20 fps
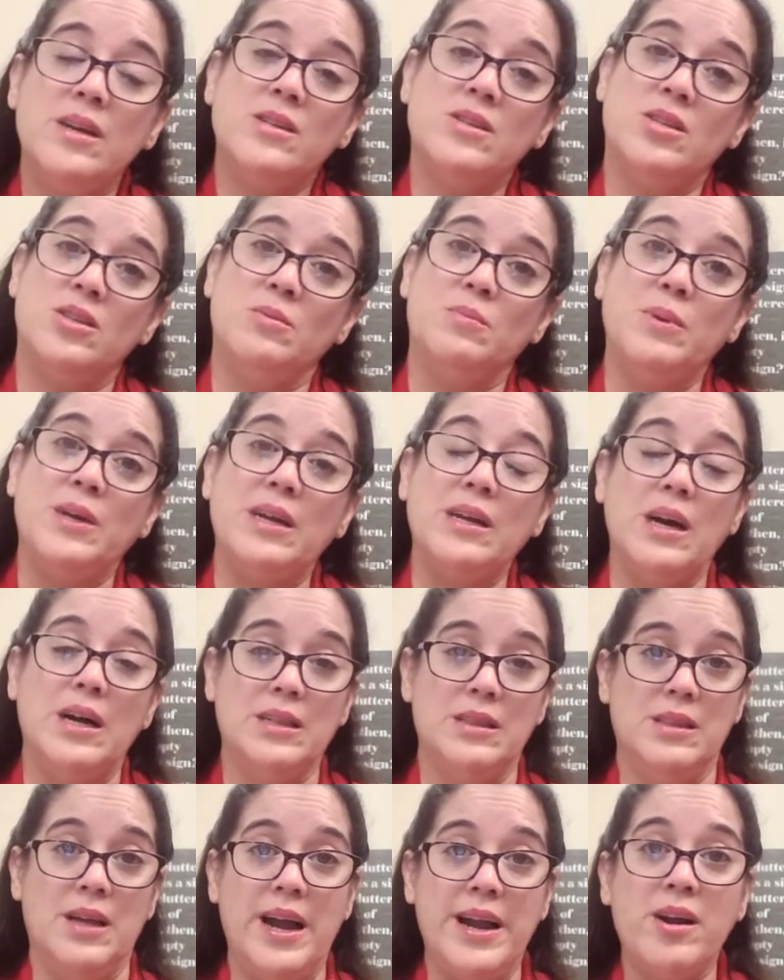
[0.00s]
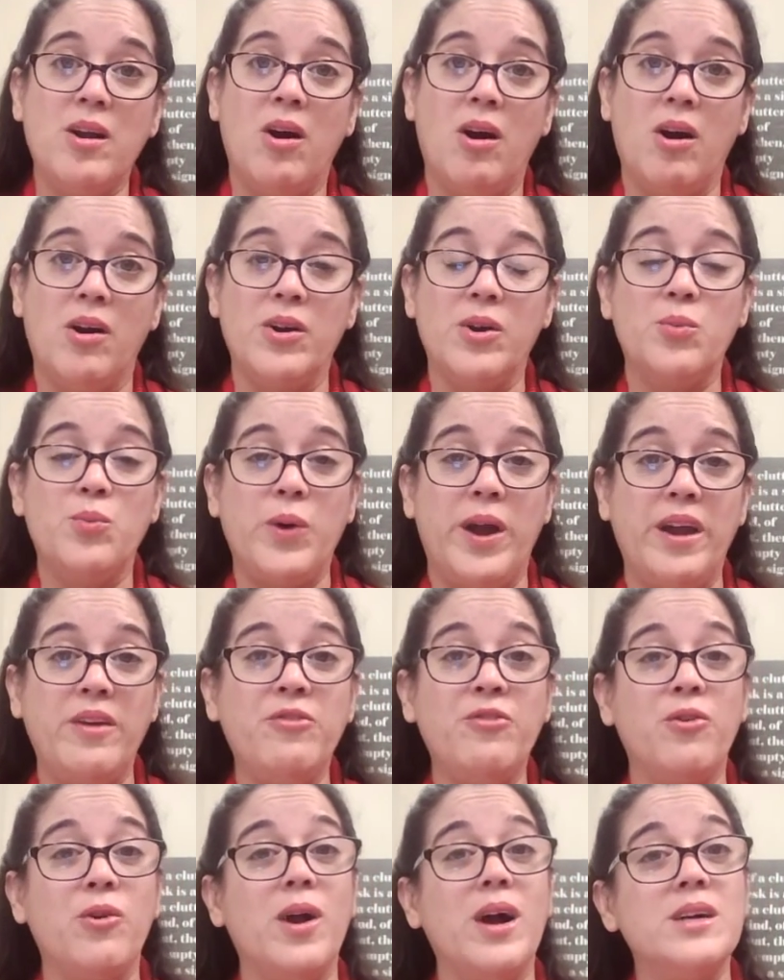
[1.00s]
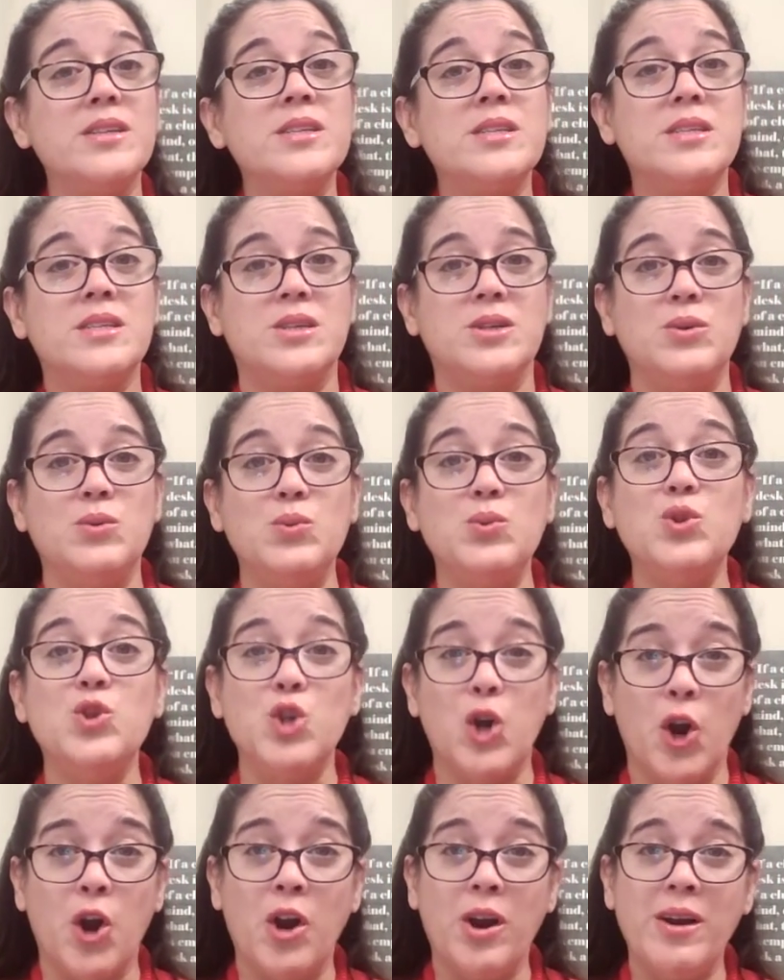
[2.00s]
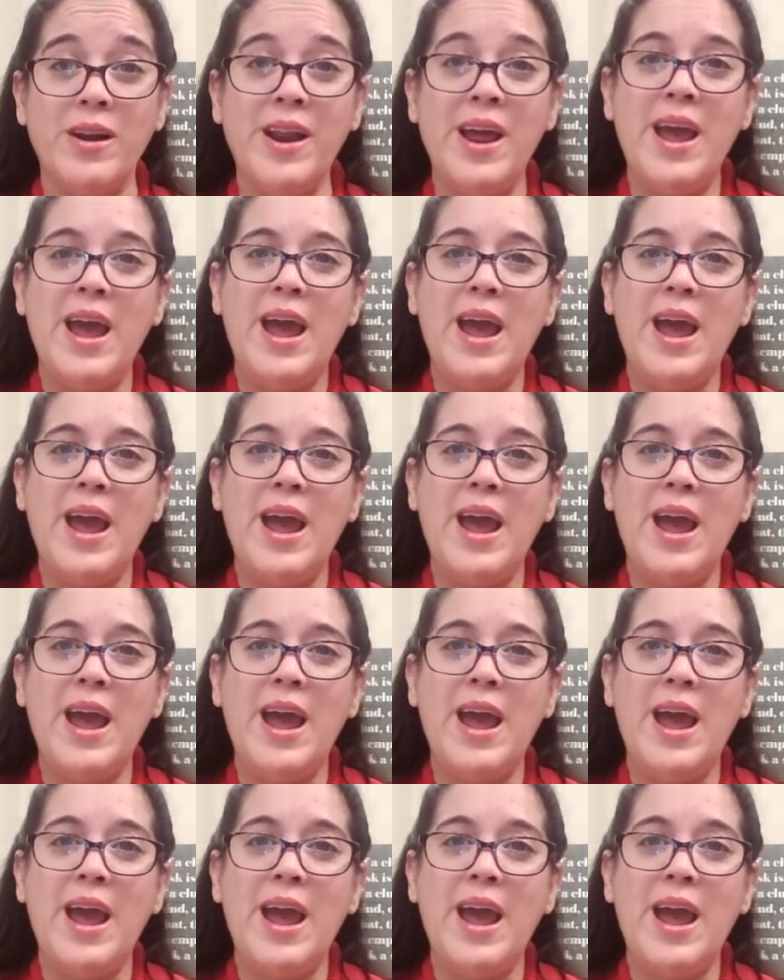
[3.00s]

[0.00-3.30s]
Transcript: to be a lighthearted way for us to learn